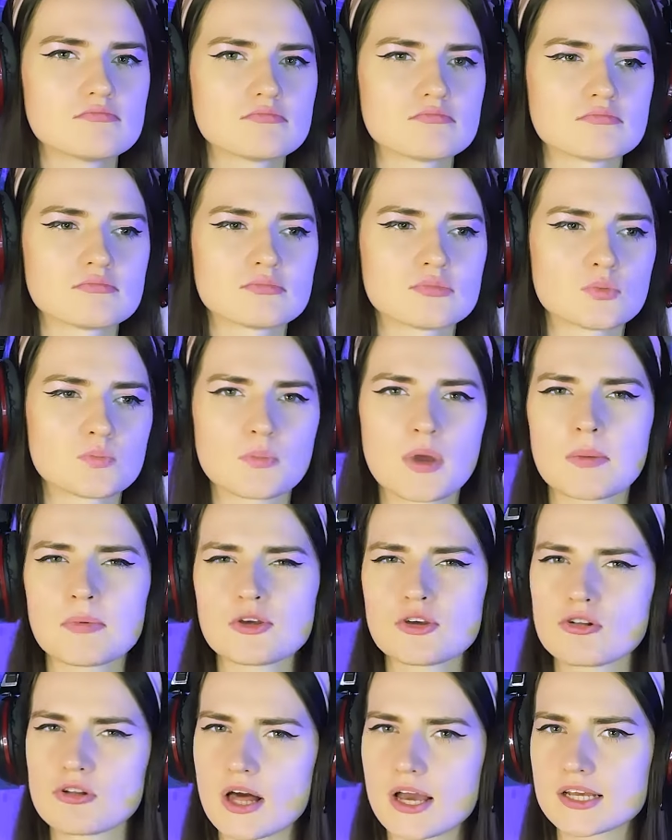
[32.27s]
Maybe
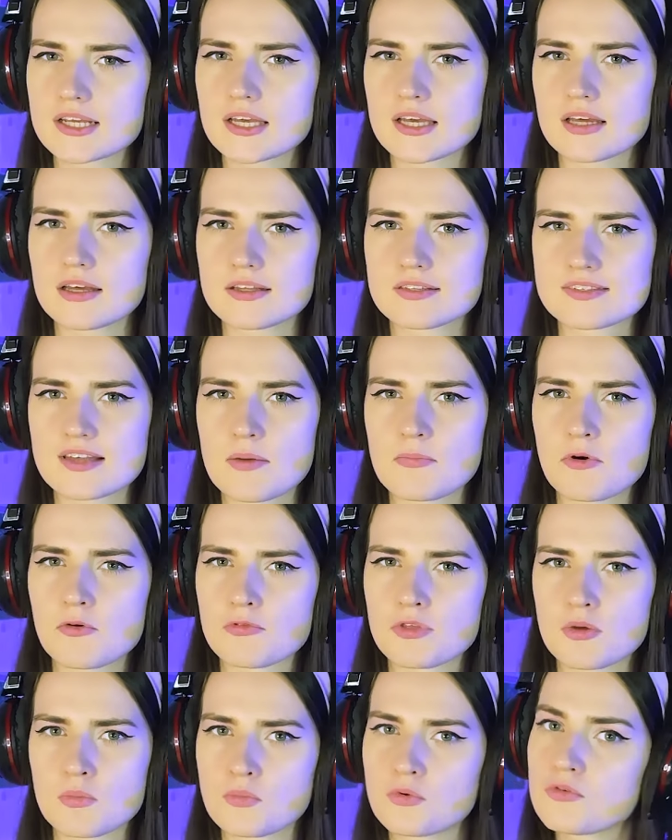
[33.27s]
you like some
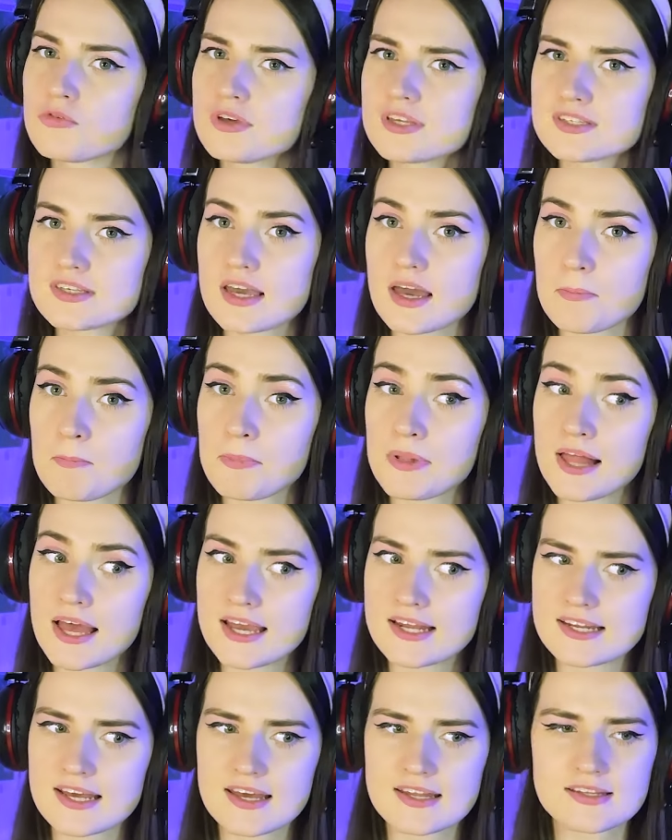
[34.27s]
of the movies he
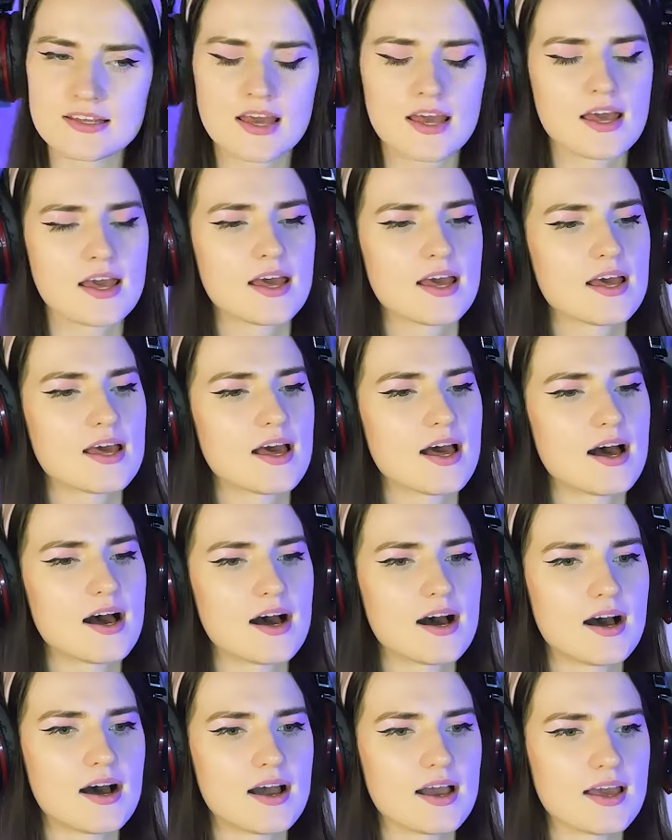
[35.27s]
played it.
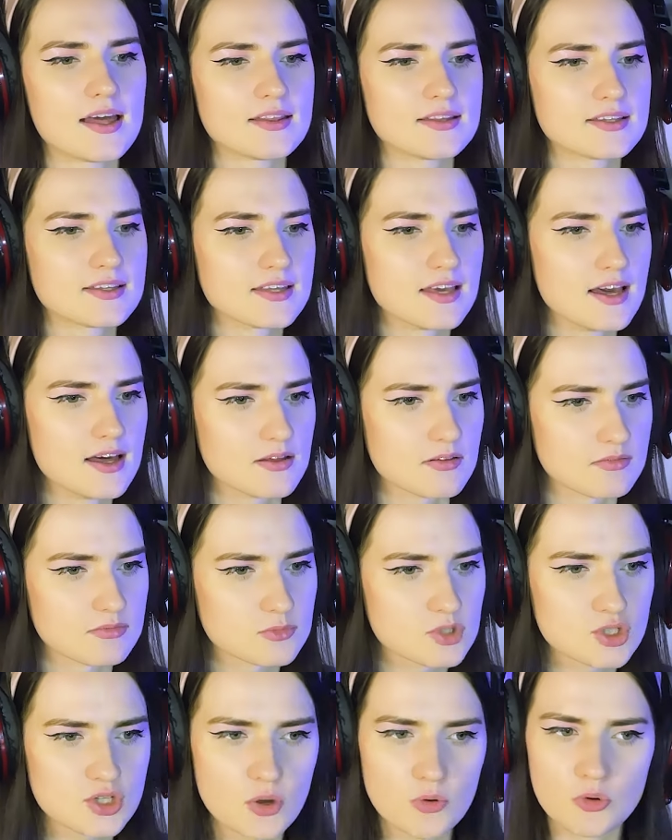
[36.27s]
And yeah,
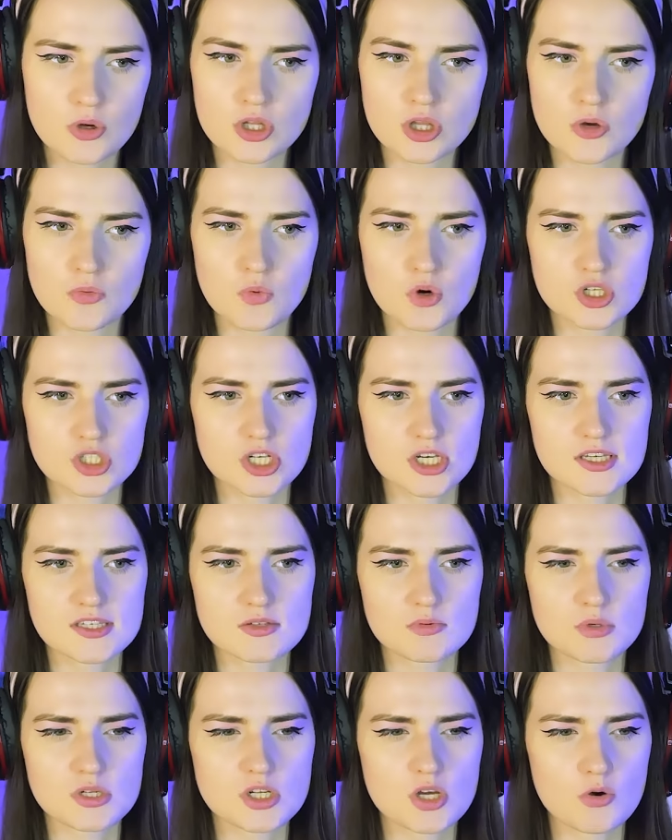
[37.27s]
today we're gonna watch
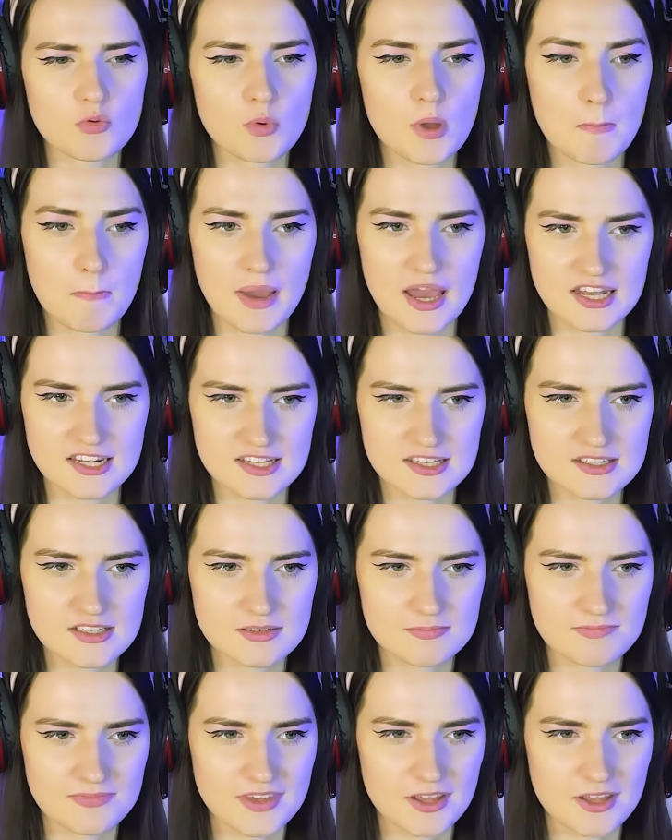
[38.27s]
his video, We Made It.